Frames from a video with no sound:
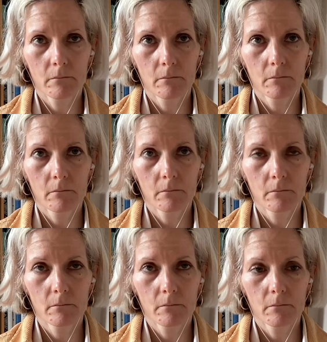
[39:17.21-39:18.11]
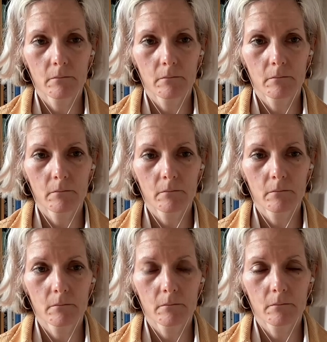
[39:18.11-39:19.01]

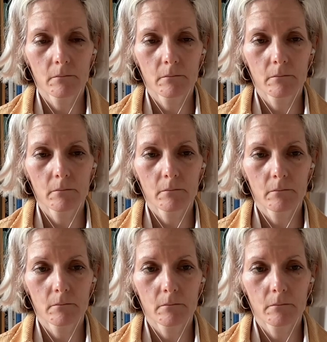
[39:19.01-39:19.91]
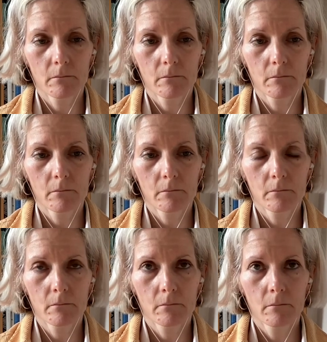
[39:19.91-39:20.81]

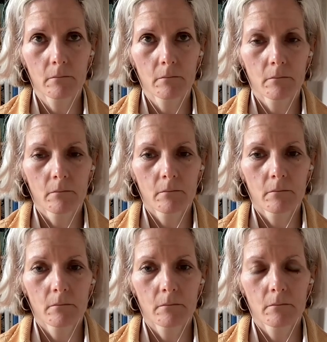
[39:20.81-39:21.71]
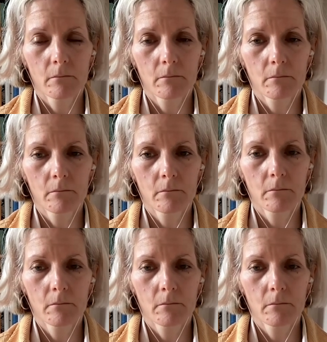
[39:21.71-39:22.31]
No words are spoken by the person on screen.